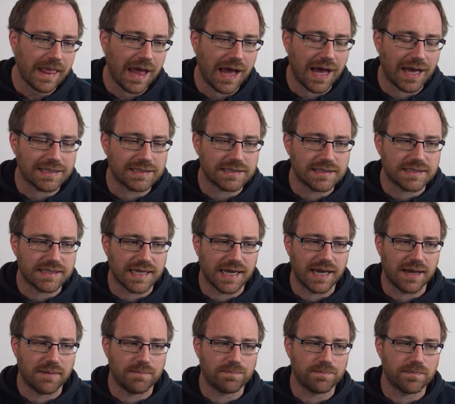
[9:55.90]
and
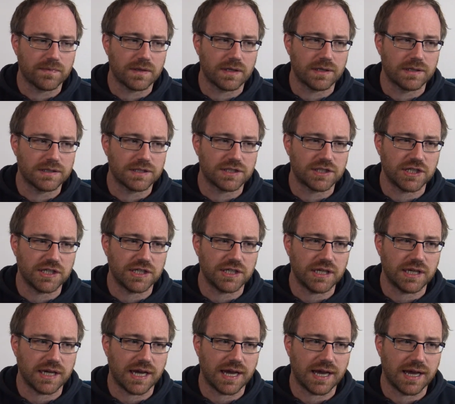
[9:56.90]

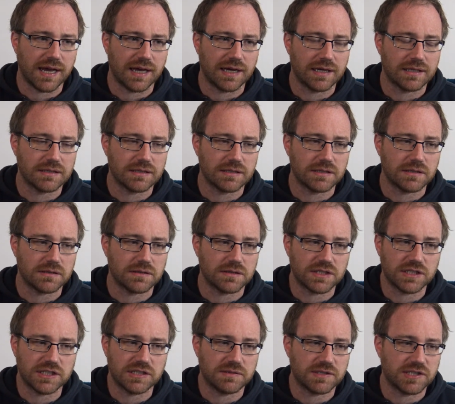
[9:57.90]
she's
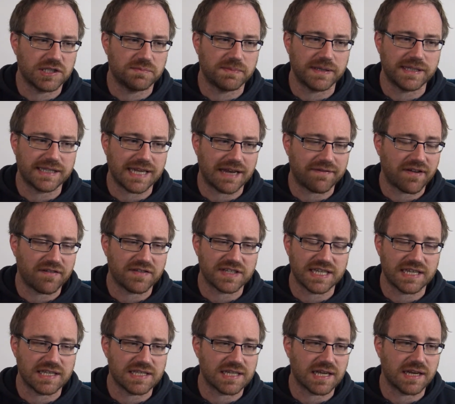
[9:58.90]
been deaf ever
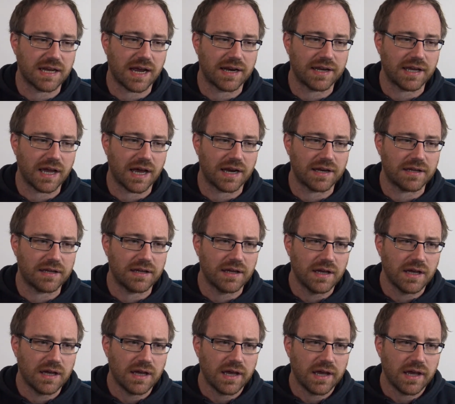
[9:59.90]
since, and
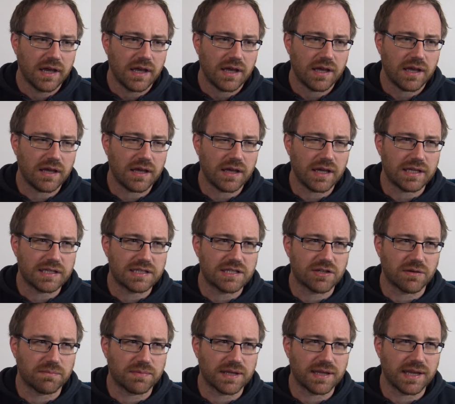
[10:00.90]
it's
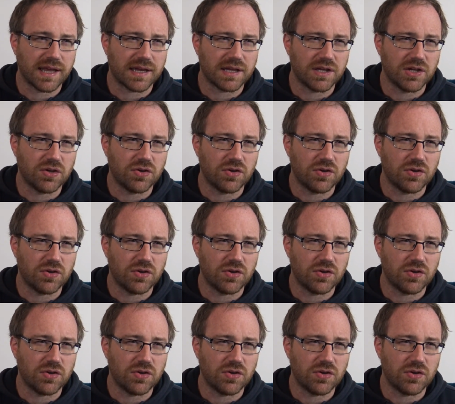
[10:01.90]
something that